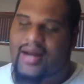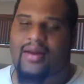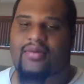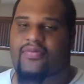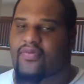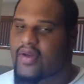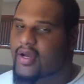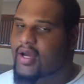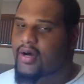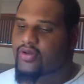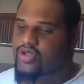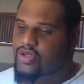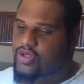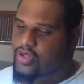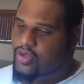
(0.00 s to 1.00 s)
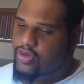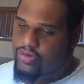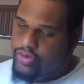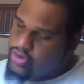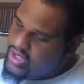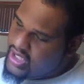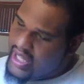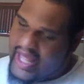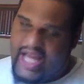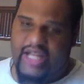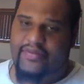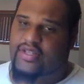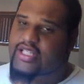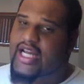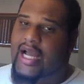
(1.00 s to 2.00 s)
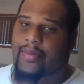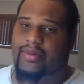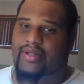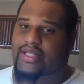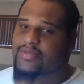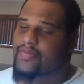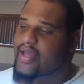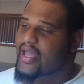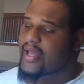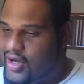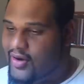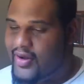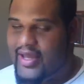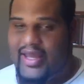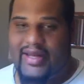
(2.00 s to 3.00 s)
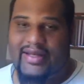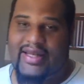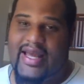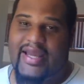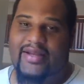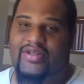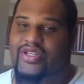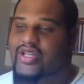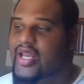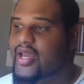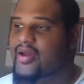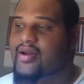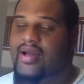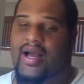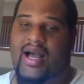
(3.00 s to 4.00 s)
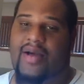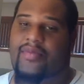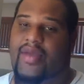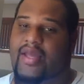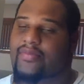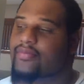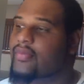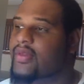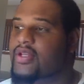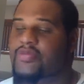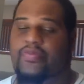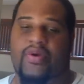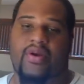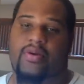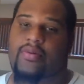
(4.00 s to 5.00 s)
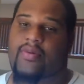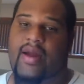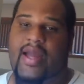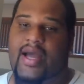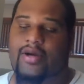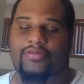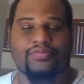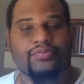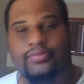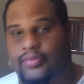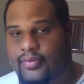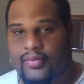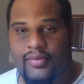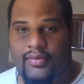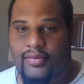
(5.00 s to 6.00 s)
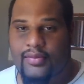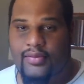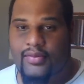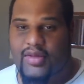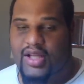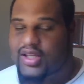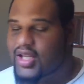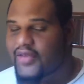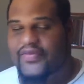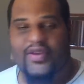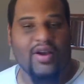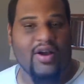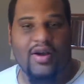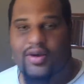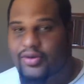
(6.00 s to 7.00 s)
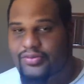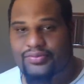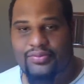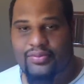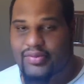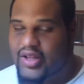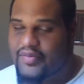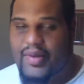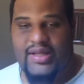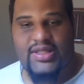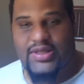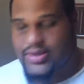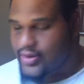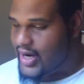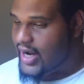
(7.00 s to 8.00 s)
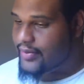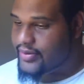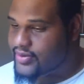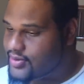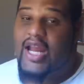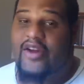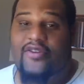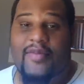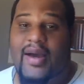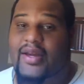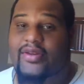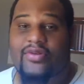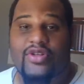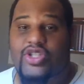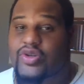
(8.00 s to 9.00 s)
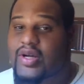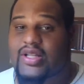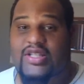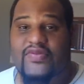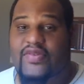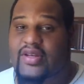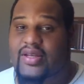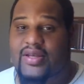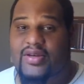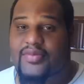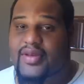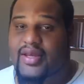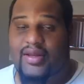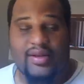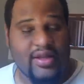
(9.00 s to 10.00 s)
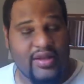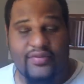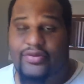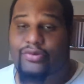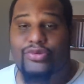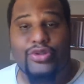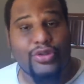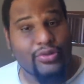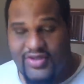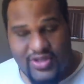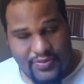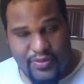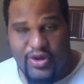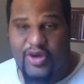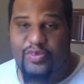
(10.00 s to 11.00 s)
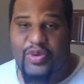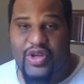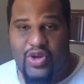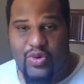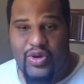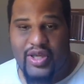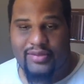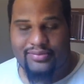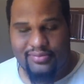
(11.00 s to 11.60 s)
out to Frank Ocean, dude. You did a hell of a job with this, man. Head, like, share, comment, spread it around. Love y'all. Love my subscribers. Everybody who enjoyed this video, man, love you too. Boy, Big Quint,